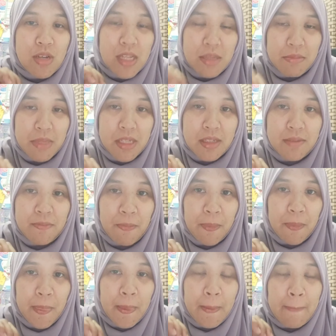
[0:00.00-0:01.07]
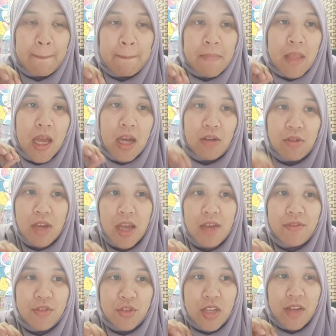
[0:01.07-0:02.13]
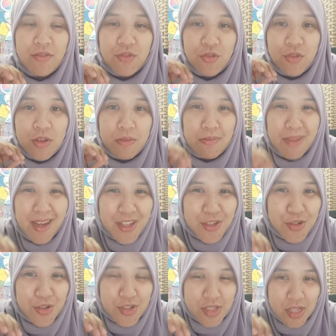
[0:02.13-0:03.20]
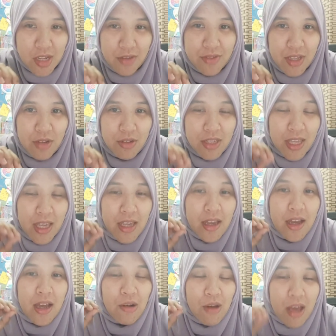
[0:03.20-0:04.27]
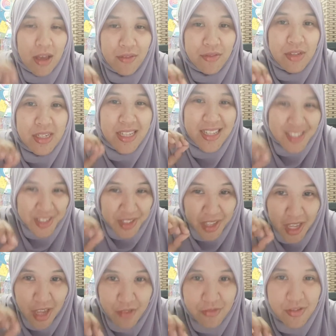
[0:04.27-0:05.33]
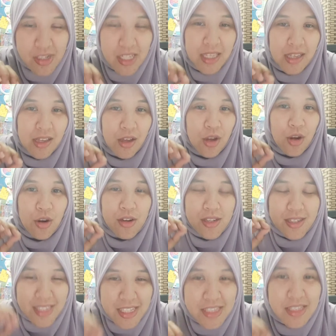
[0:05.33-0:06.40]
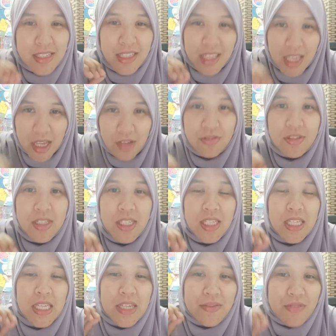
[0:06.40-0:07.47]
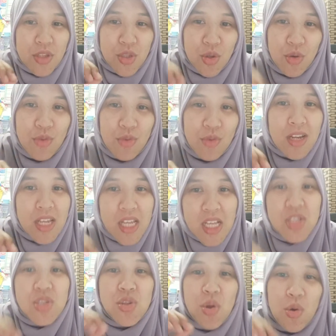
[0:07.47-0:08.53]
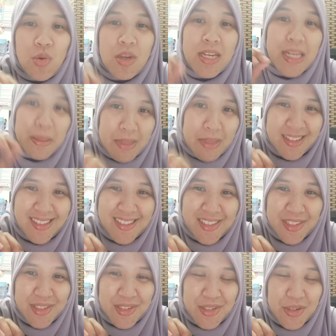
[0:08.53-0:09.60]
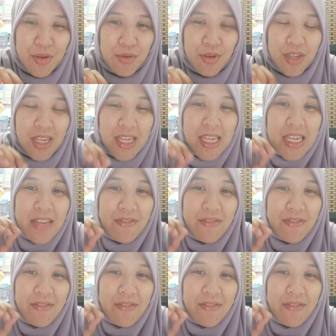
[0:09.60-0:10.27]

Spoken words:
limit. However, you have to remind yourself that, okay, however, listen carefully. All right, listen carefully, even though there is no limit. Okay,